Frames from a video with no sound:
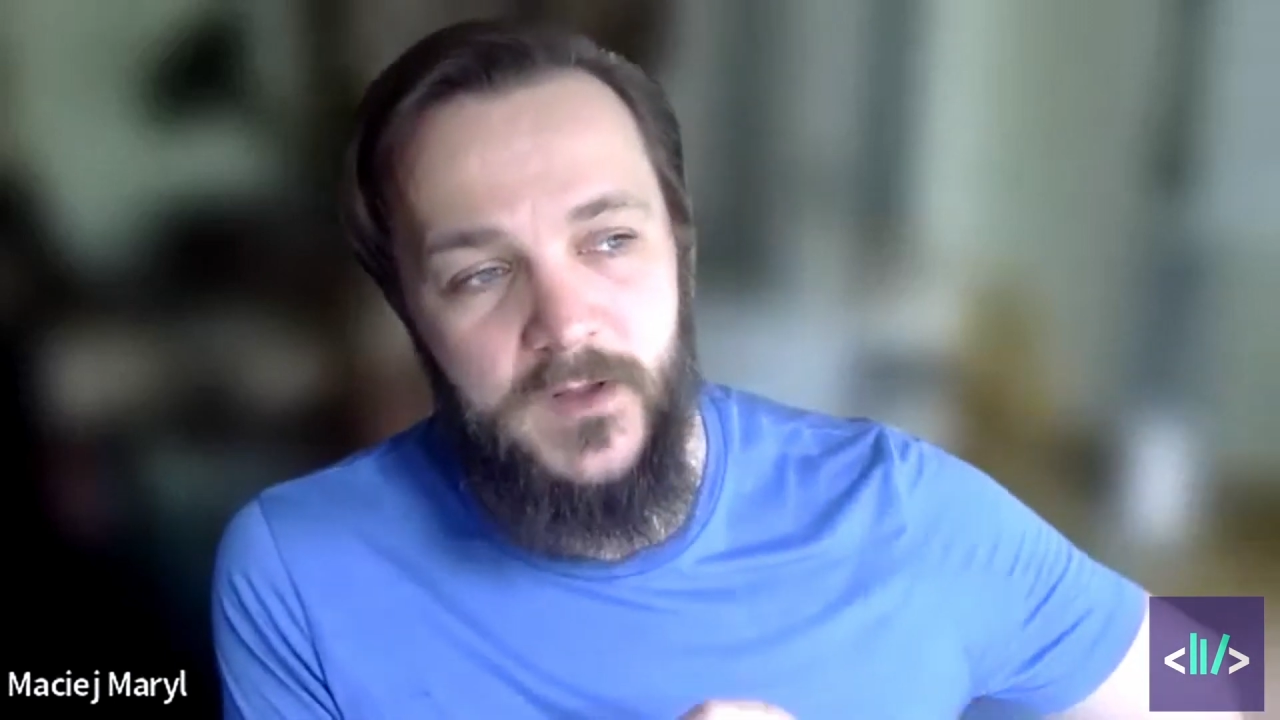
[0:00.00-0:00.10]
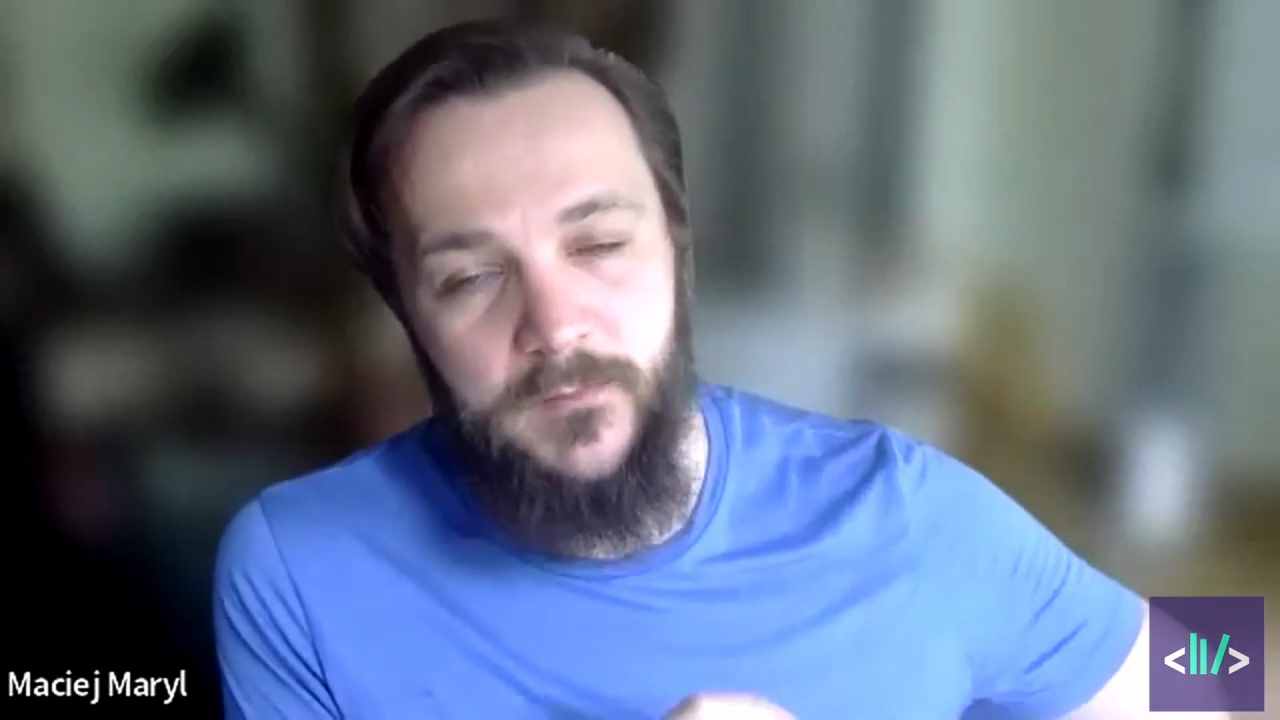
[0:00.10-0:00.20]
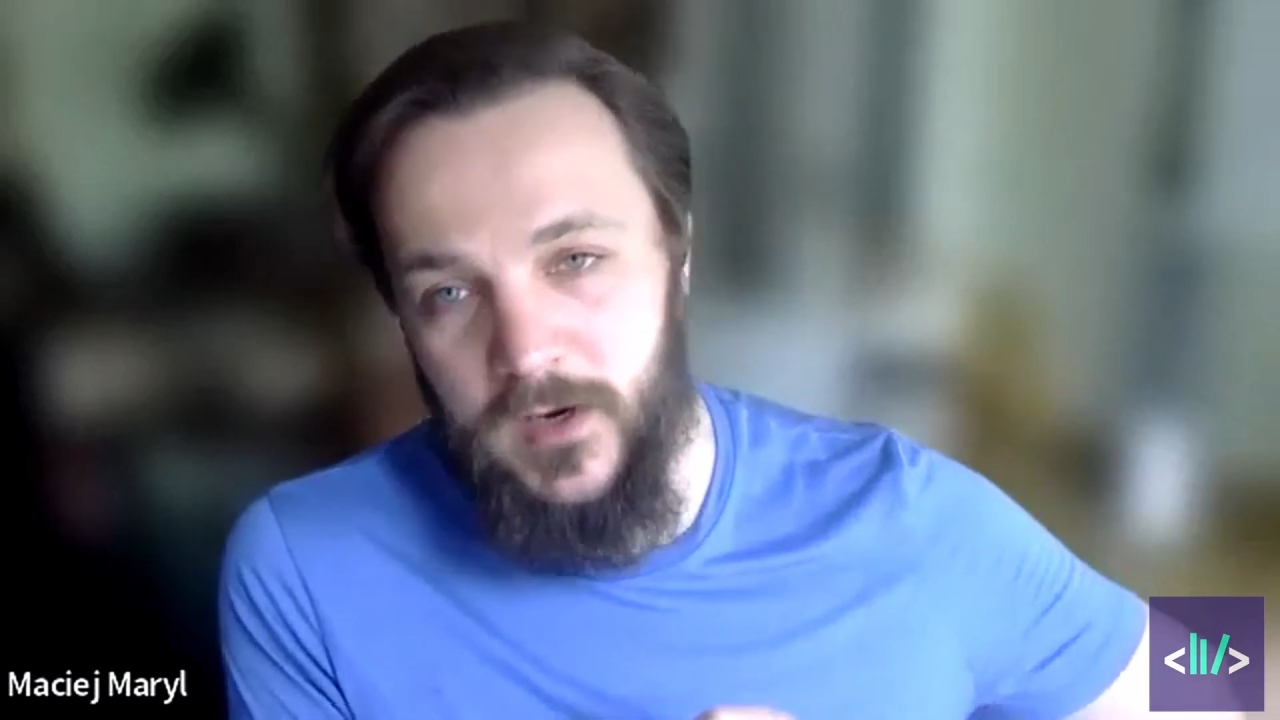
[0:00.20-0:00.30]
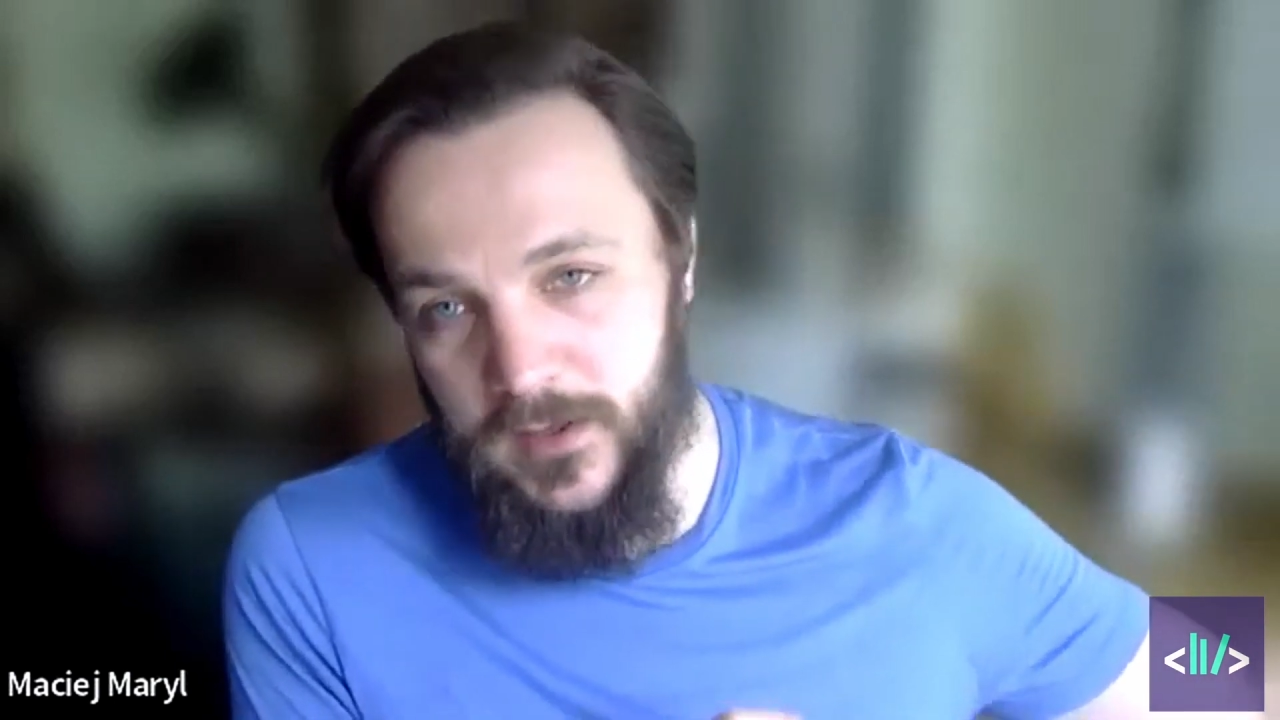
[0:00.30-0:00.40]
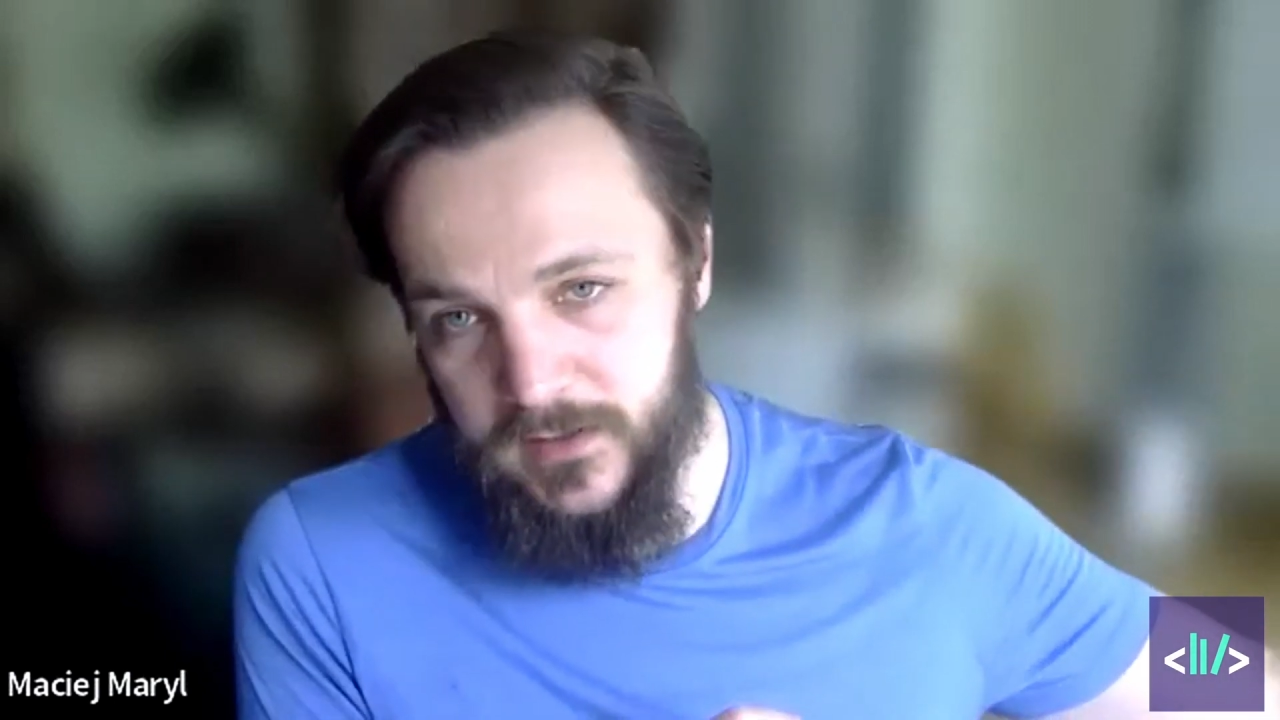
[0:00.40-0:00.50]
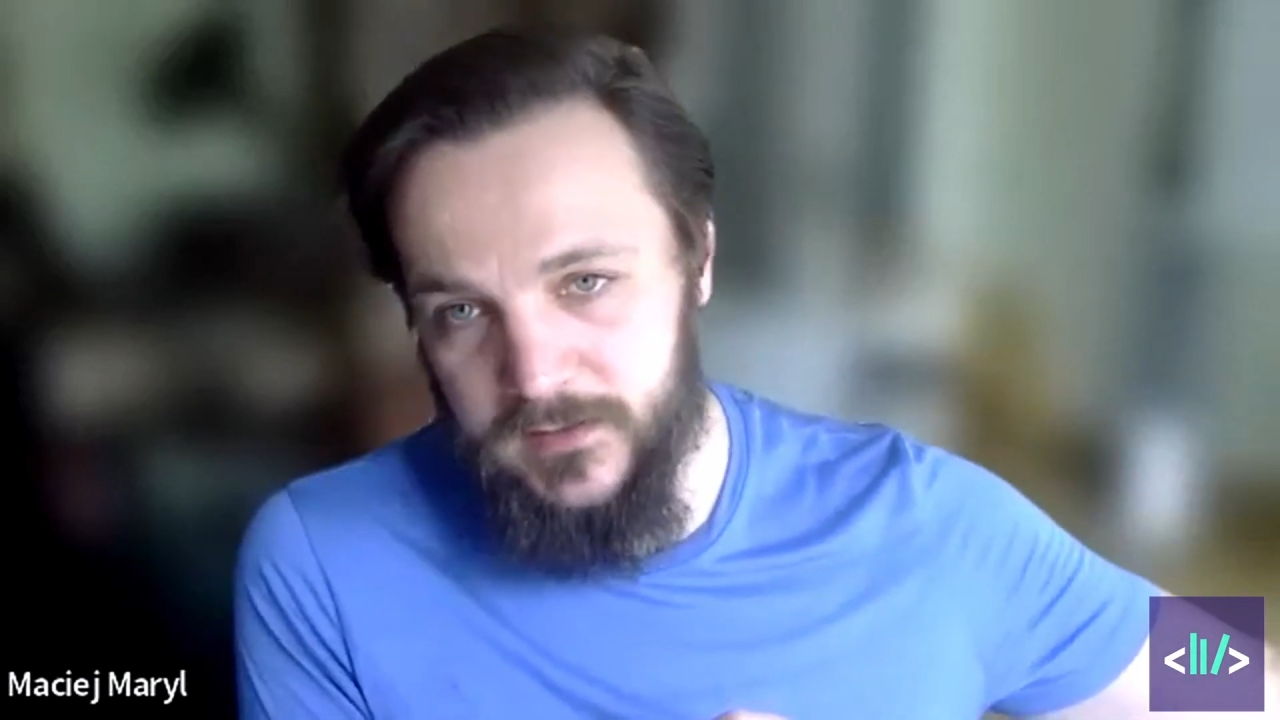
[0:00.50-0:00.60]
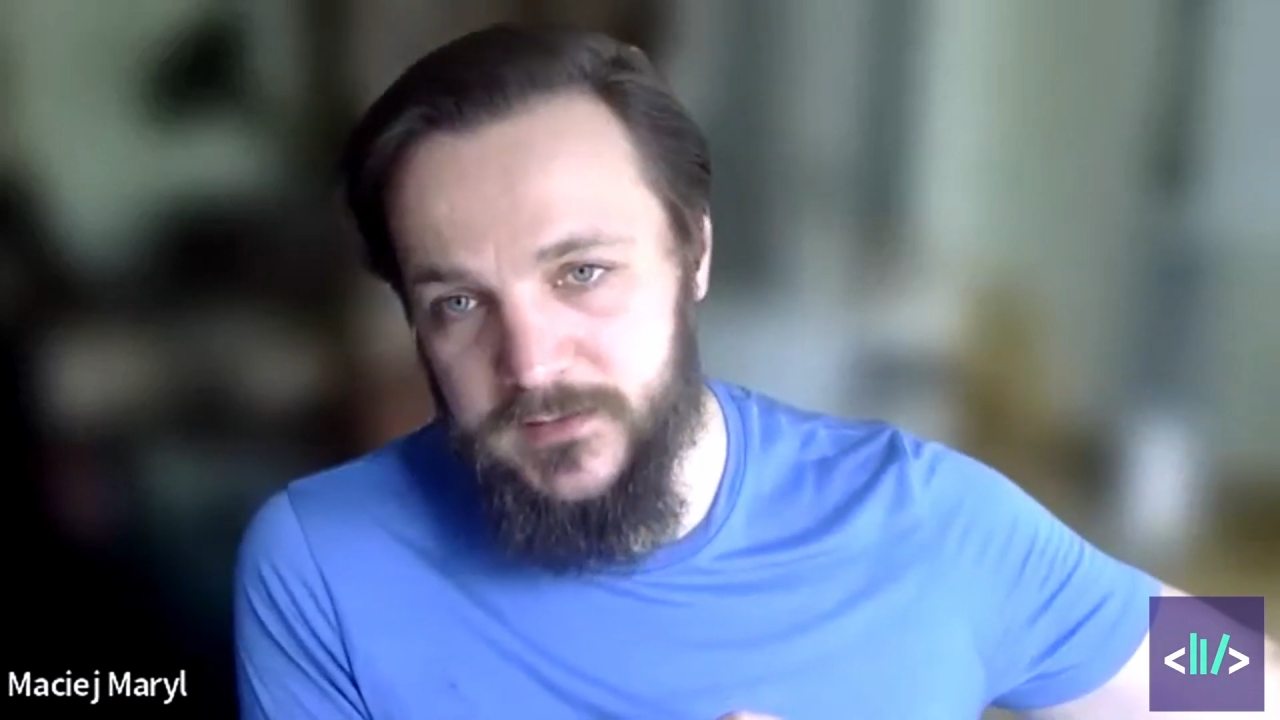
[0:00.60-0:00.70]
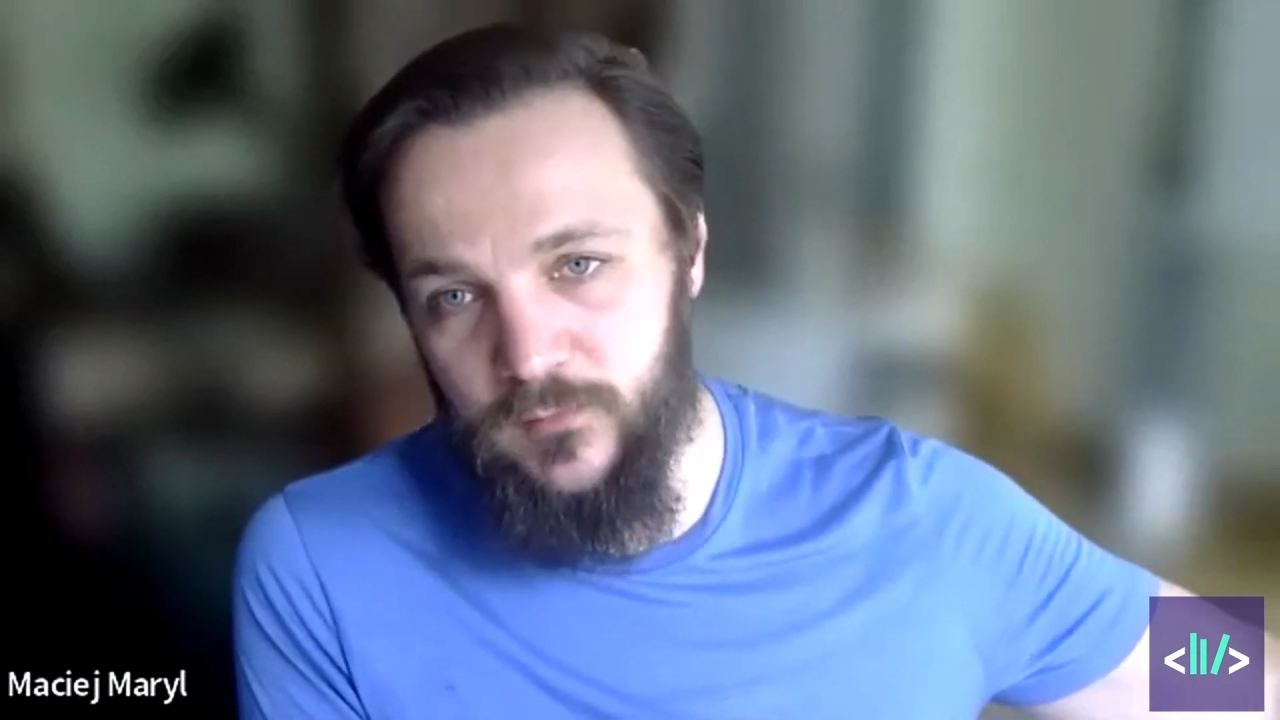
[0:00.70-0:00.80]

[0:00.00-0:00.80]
market,